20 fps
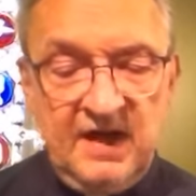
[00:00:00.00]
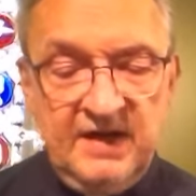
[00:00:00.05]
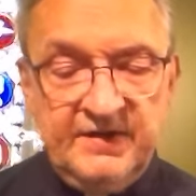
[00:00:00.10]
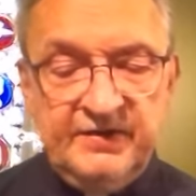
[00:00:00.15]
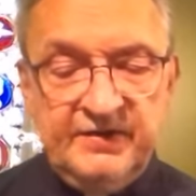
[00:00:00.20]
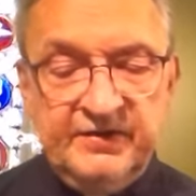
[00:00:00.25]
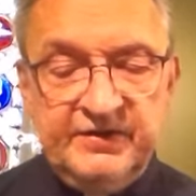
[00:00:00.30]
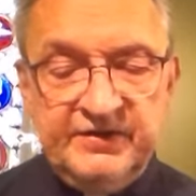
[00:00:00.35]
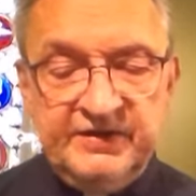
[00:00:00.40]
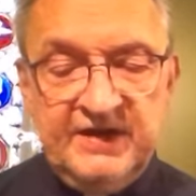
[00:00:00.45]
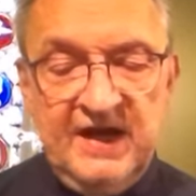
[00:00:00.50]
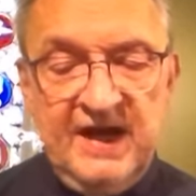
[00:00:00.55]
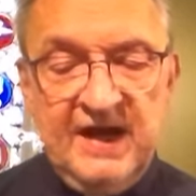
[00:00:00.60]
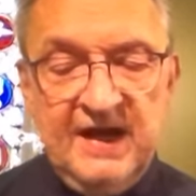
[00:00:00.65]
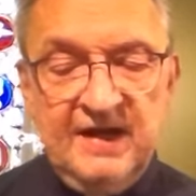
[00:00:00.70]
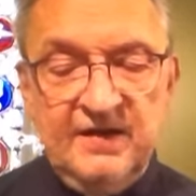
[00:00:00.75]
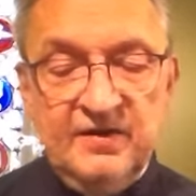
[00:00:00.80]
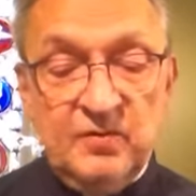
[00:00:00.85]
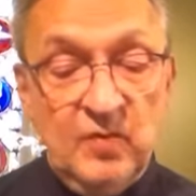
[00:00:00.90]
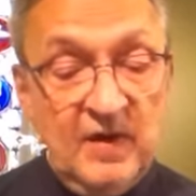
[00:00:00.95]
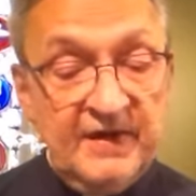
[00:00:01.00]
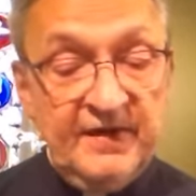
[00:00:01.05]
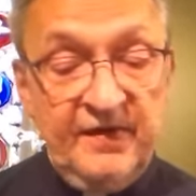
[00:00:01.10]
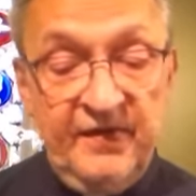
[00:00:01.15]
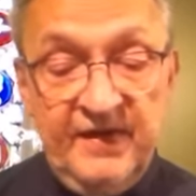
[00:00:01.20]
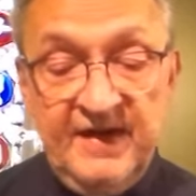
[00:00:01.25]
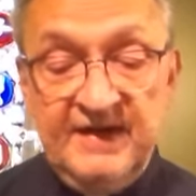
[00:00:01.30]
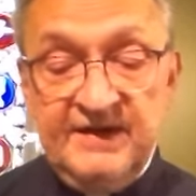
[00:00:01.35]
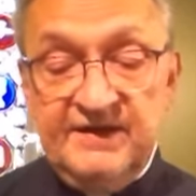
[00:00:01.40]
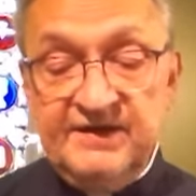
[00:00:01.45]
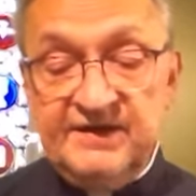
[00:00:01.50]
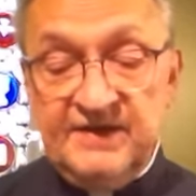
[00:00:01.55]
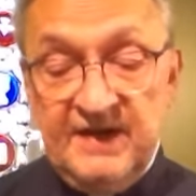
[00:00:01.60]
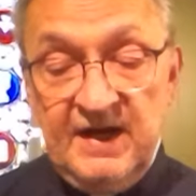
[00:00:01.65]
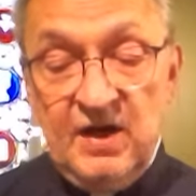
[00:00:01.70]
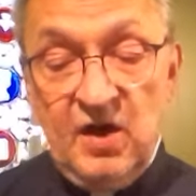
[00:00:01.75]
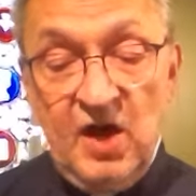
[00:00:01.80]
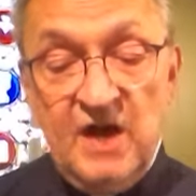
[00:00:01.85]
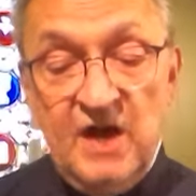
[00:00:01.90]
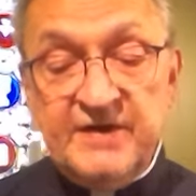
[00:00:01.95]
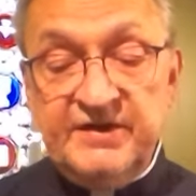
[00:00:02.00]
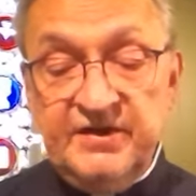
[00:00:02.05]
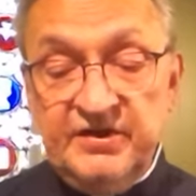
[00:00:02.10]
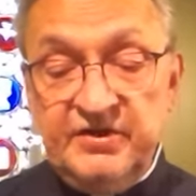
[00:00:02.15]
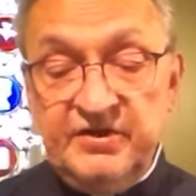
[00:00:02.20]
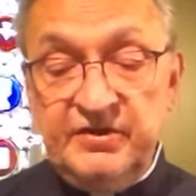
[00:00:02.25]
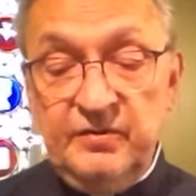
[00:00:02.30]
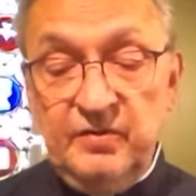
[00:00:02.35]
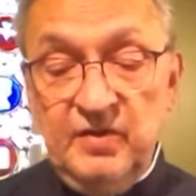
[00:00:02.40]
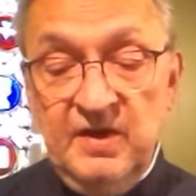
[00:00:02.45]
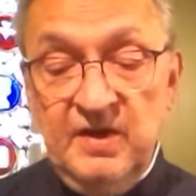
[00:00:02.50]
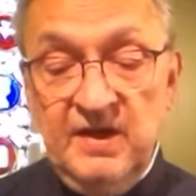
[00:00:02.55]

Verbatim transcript: understand what things they ought to do,